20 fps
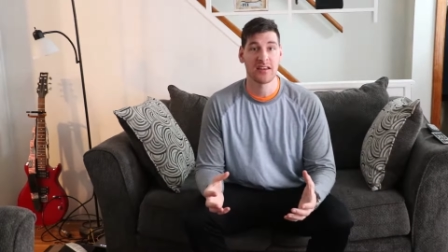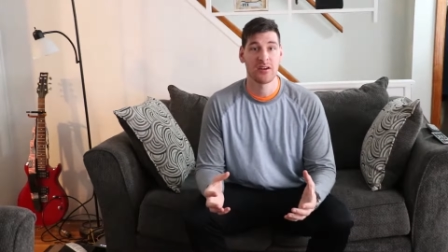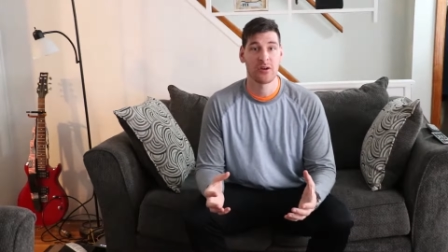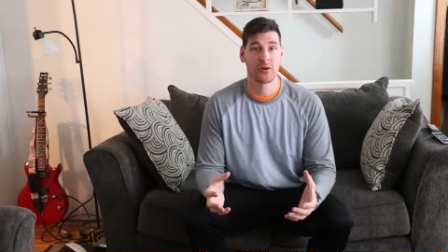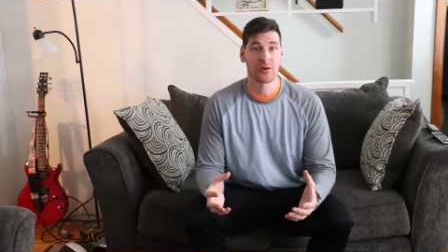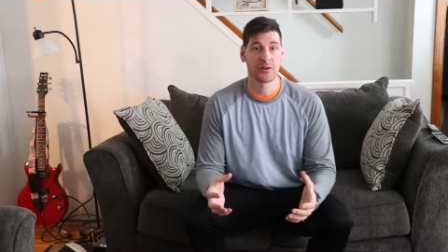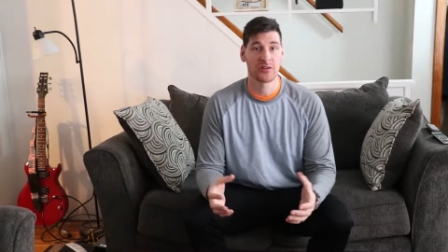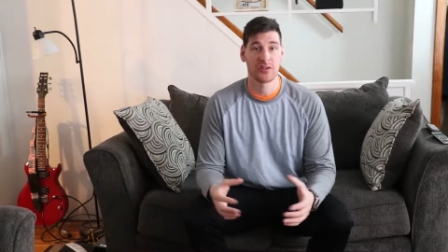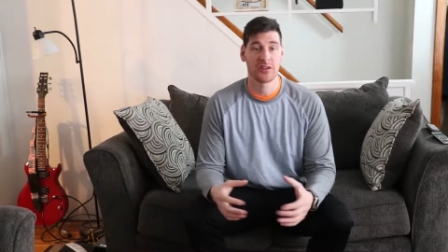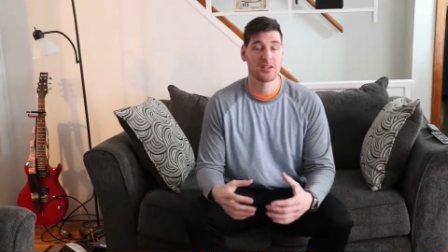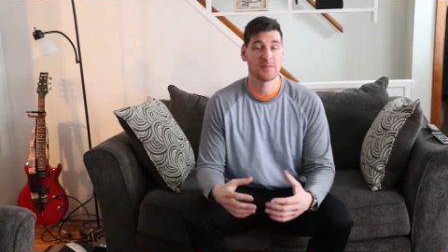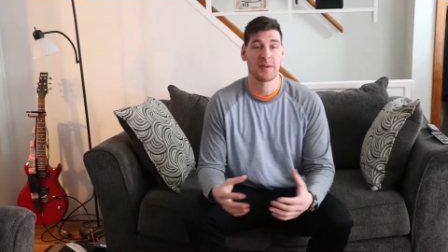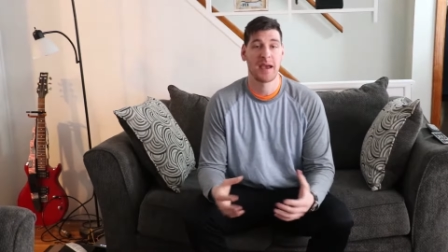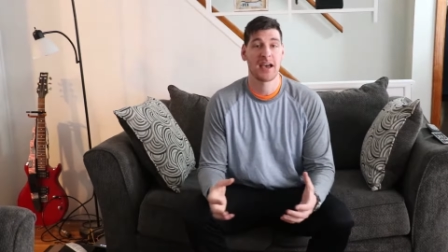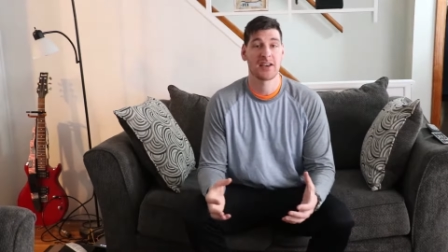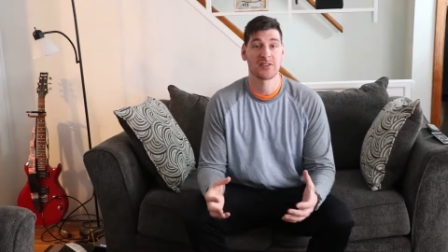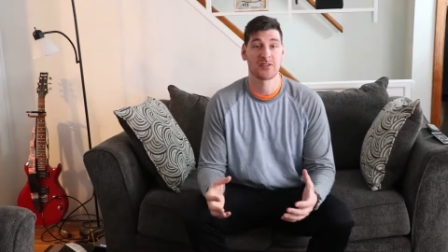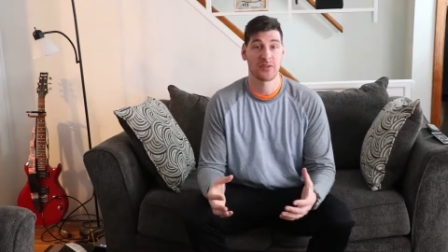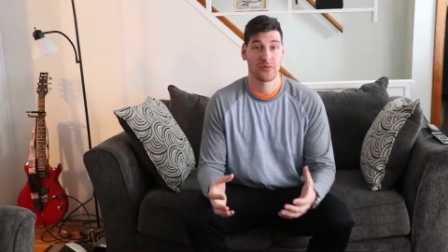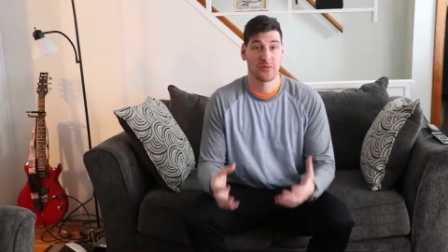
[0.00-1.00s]
or least
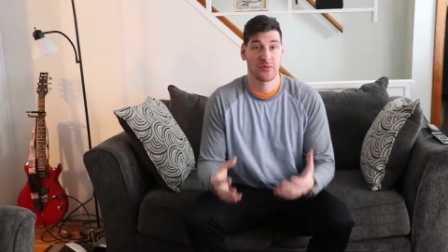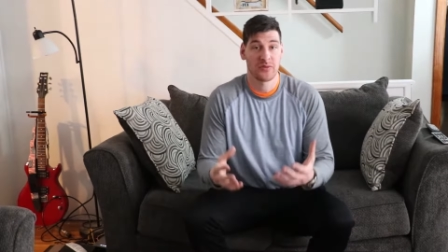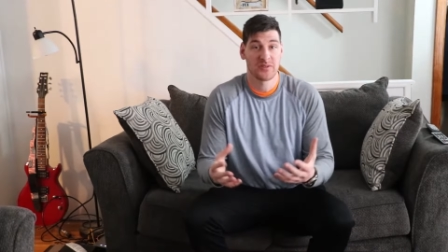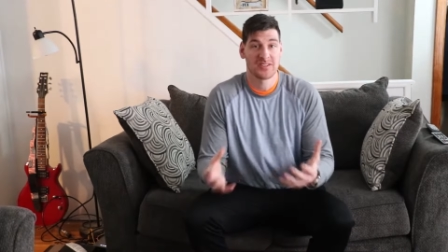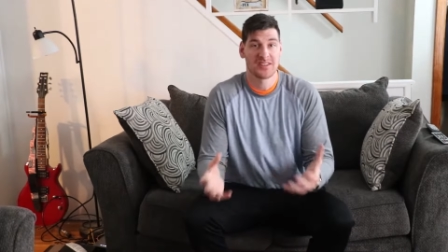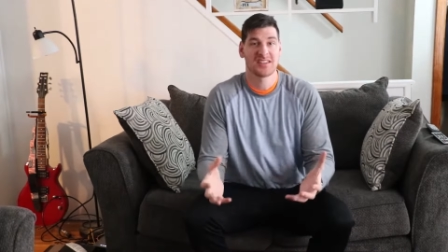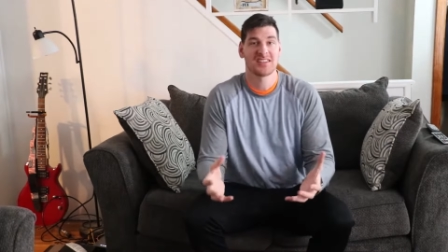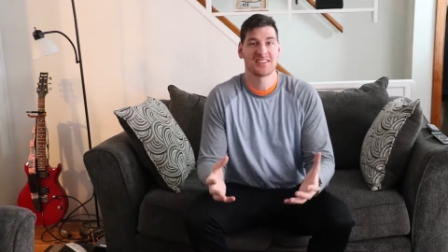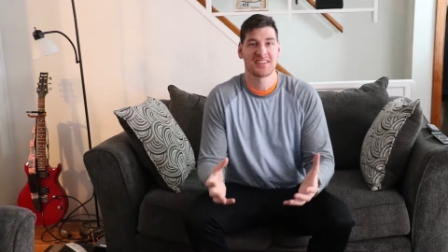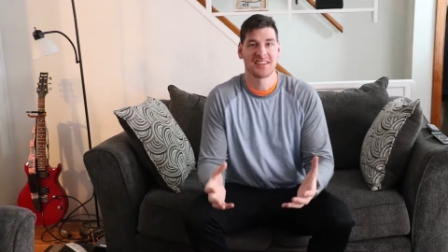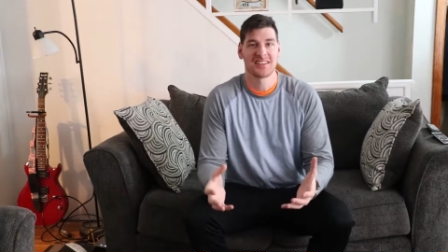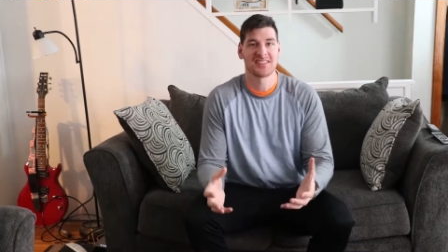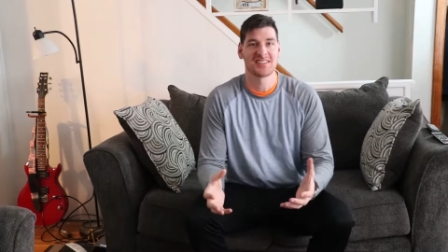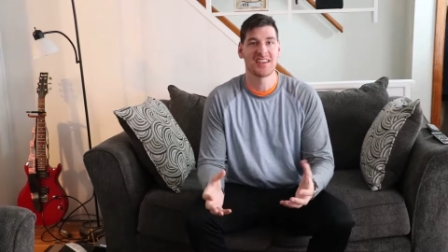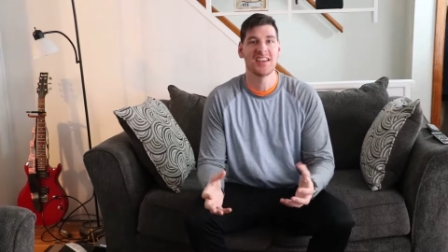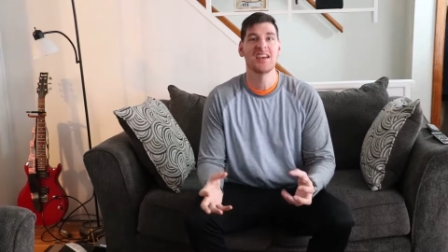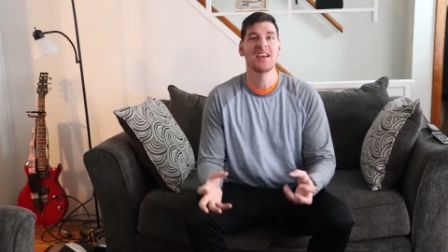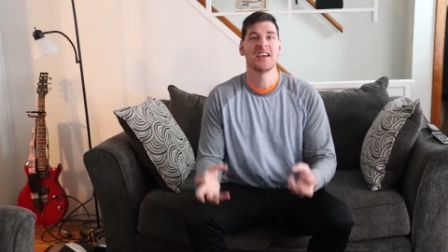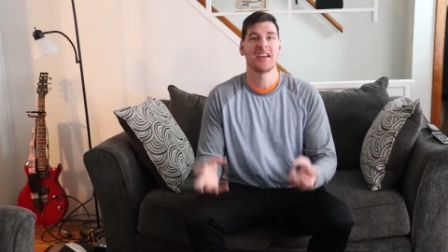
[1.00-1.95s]
path of resistance,